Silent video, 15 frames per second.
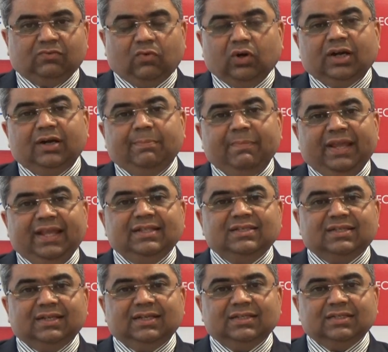What it
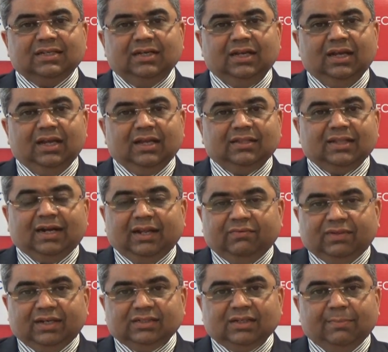means is that
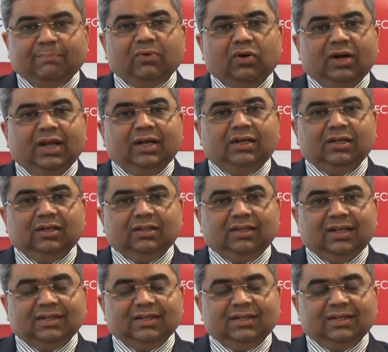if there is a product,